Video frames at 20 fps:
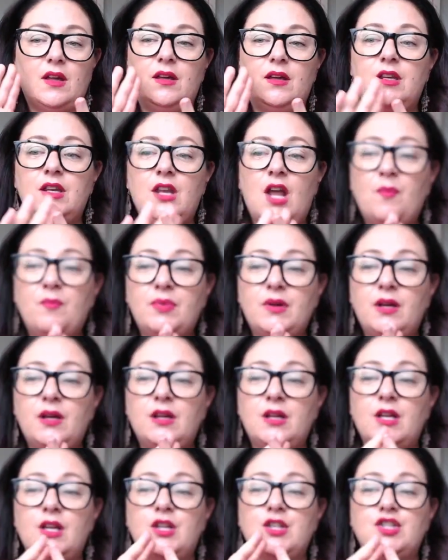Number
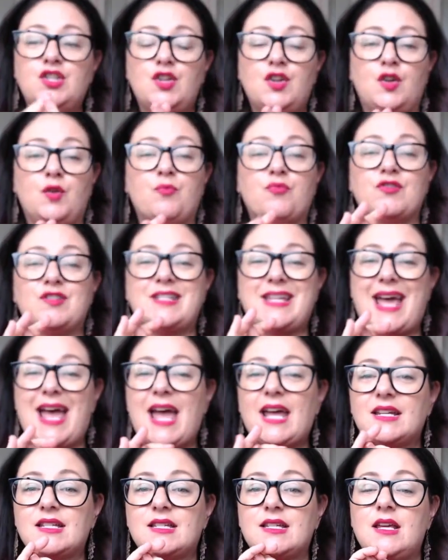2,
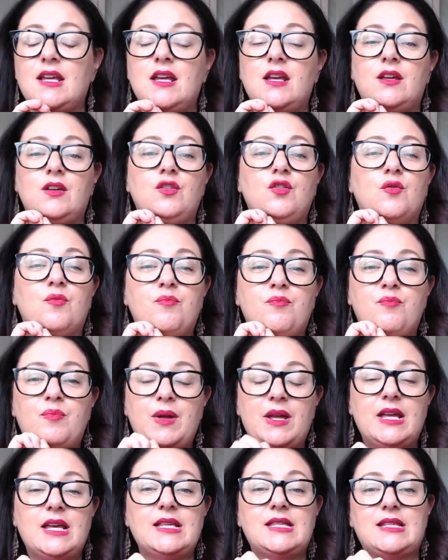protect your
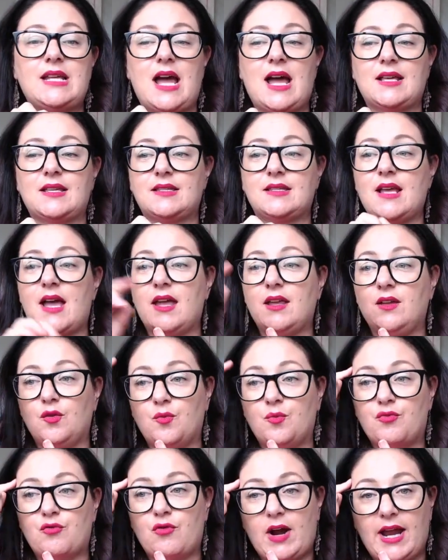biggest asset, your
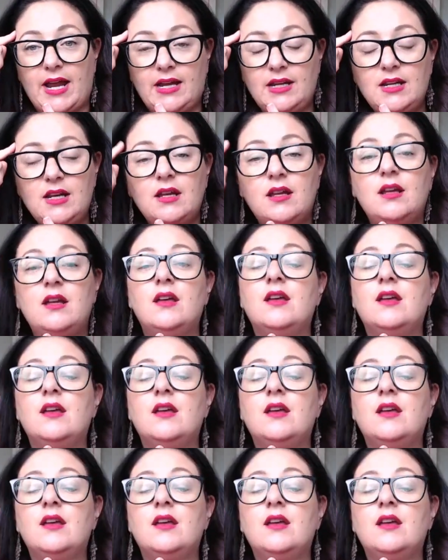brain.